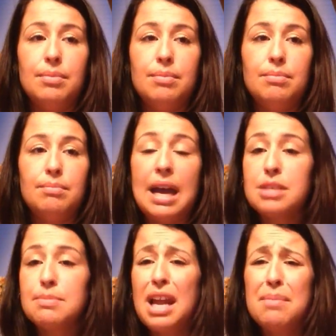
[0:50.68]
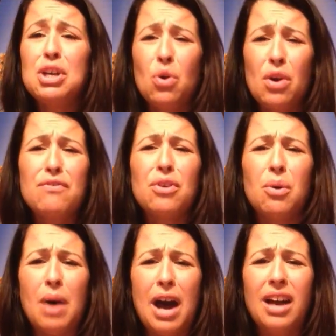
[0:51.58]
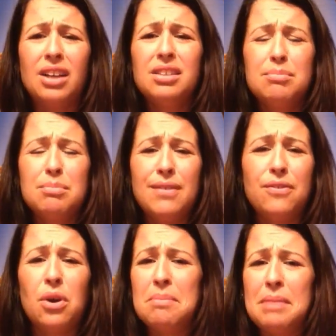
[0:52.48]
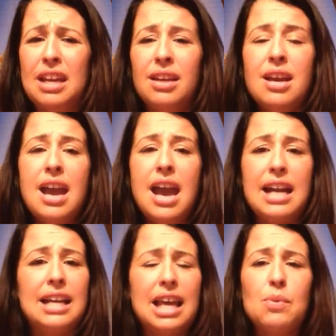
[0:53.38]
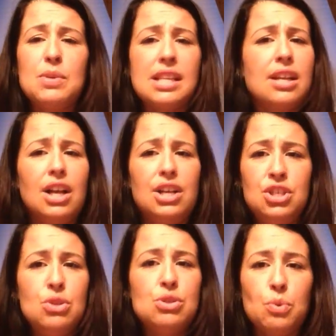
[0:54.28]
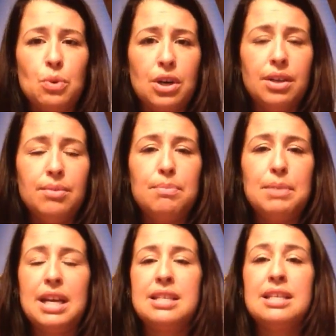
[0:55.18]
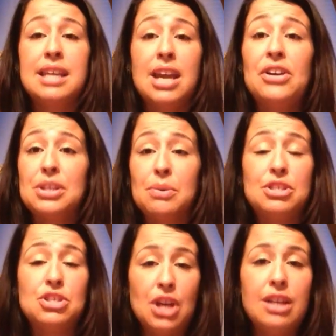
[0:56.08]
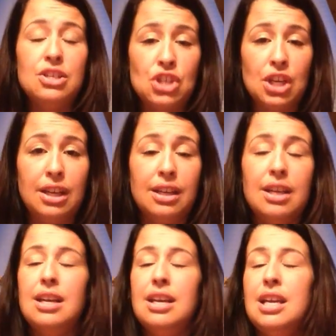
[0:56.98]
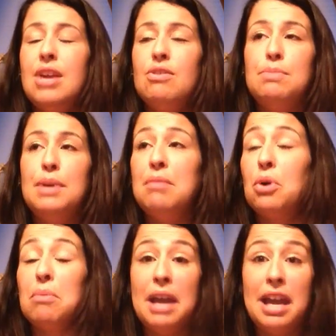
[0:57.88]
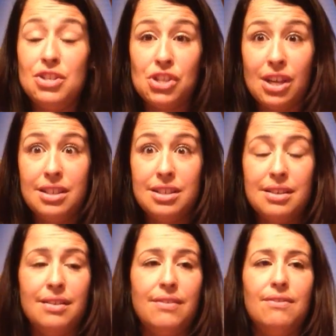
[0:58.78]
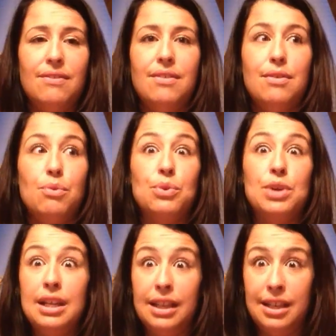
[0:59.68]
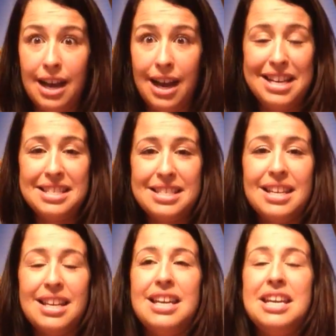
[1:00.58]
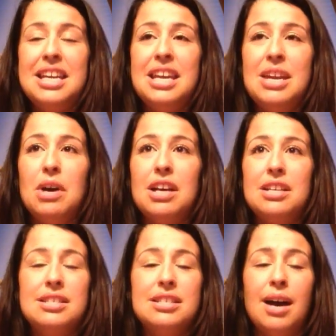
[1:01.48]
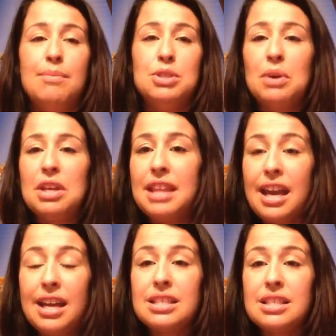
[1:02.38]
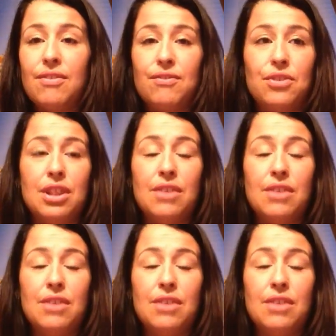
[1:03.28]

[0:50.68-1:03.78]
my husband had been going for a while before me, and I thought it was a little unusual because his character was changing. He was being more patient, really nice. He was doing things for the